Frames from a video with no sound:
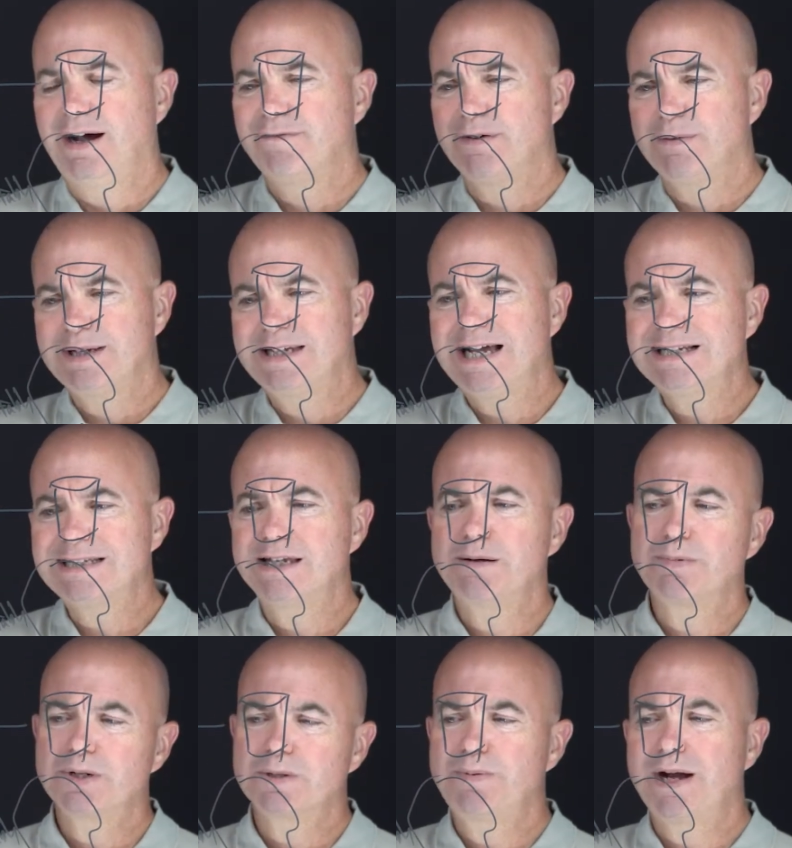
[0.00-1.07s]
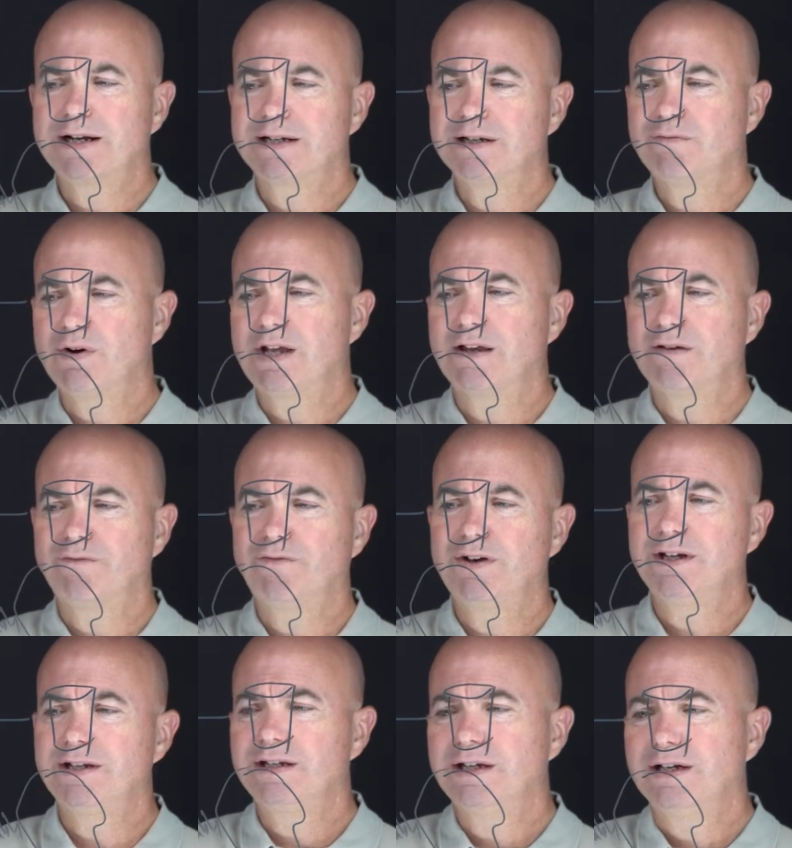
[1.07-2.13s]
From a density perspective, we can
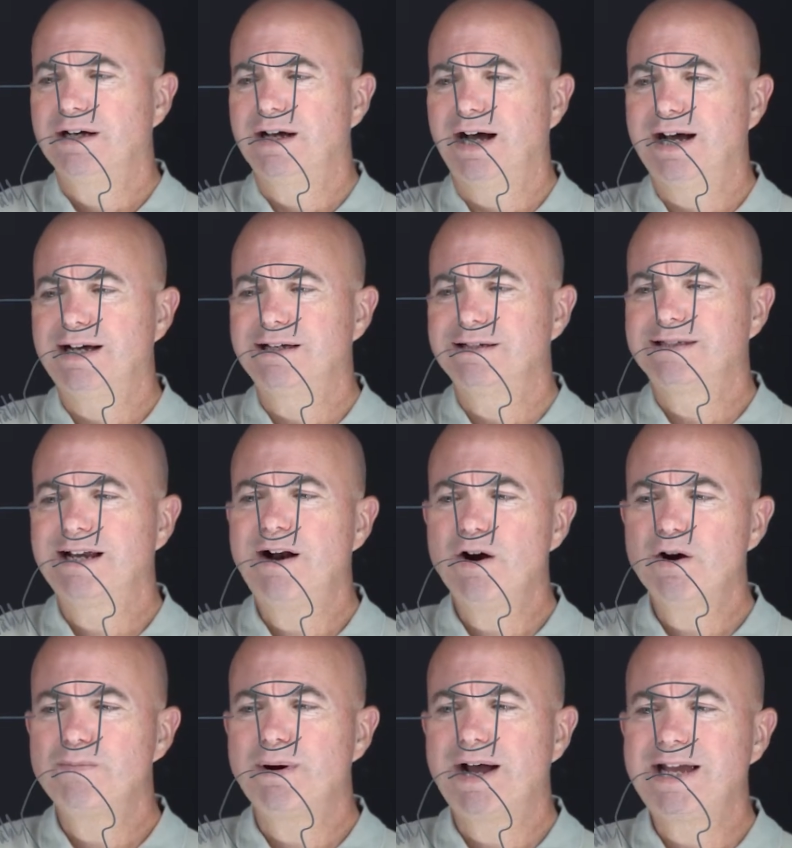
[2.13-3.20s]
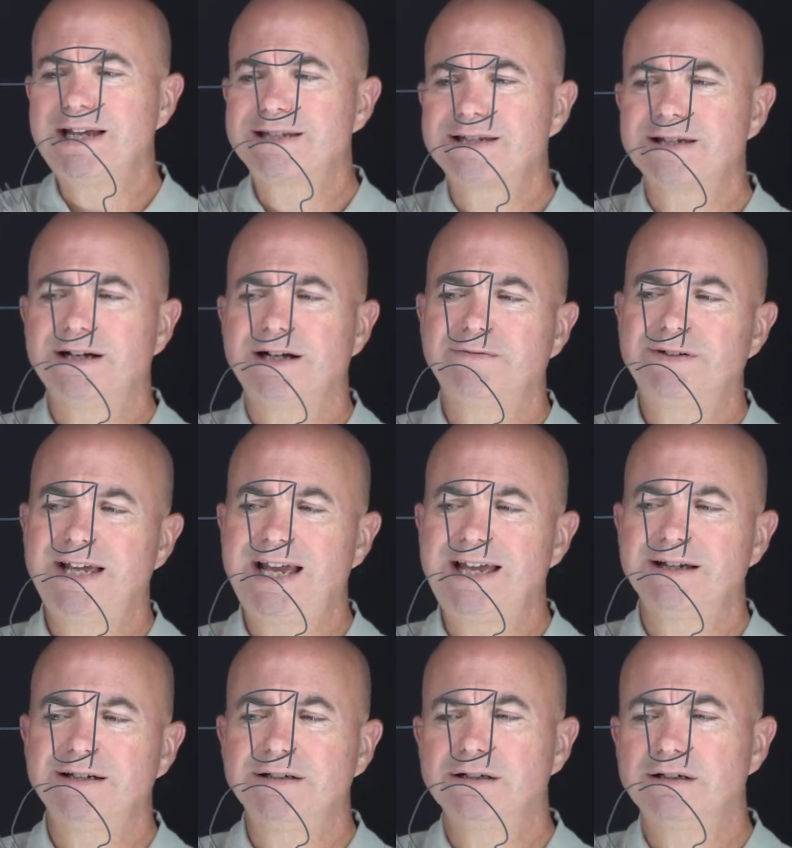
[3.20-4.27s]
fit terabytes of
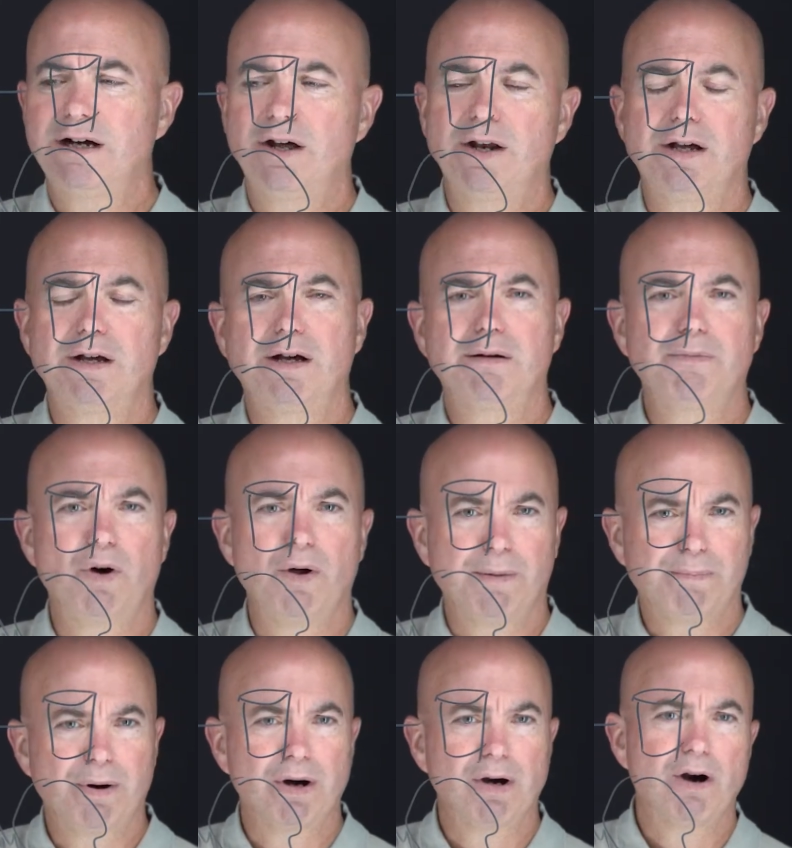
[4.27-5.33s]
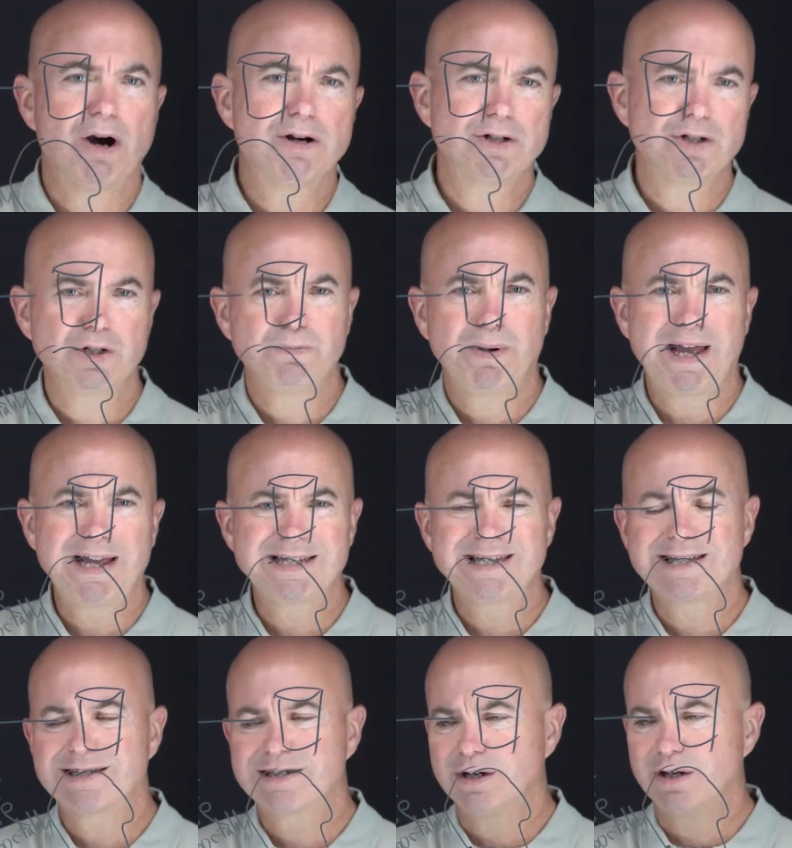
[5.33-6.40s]
data on a per cartridge
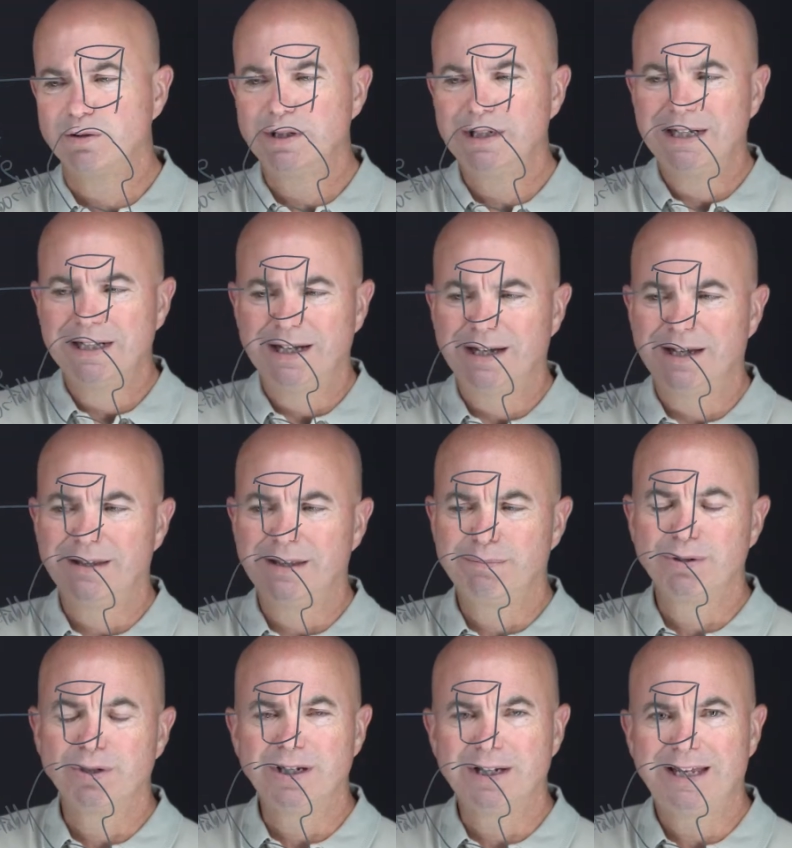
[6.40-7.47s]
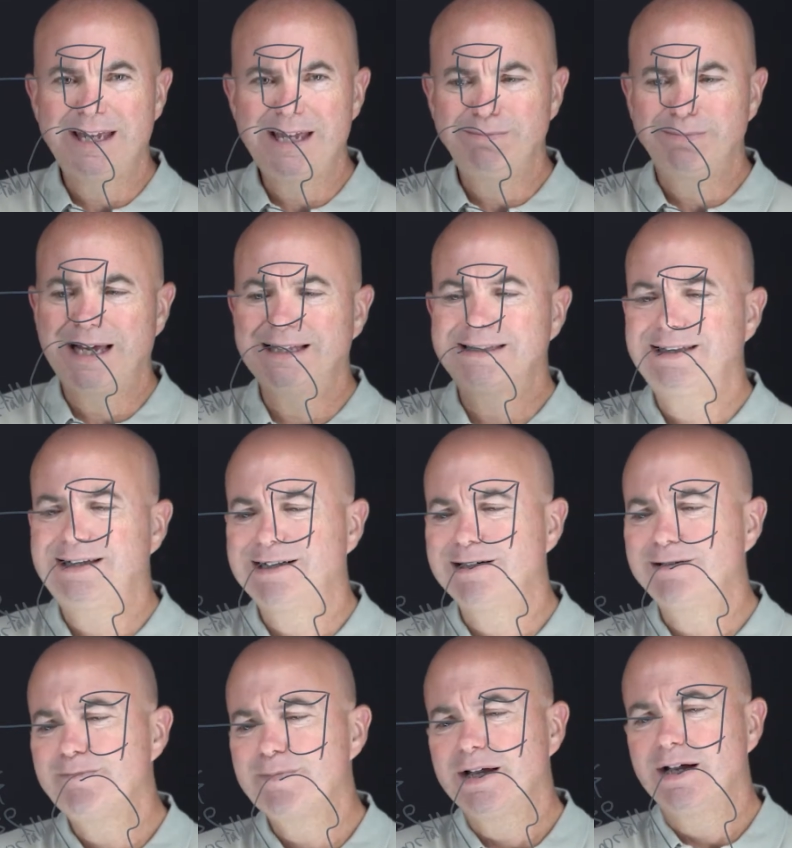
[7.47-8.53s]
basis, so the ability to keep that there.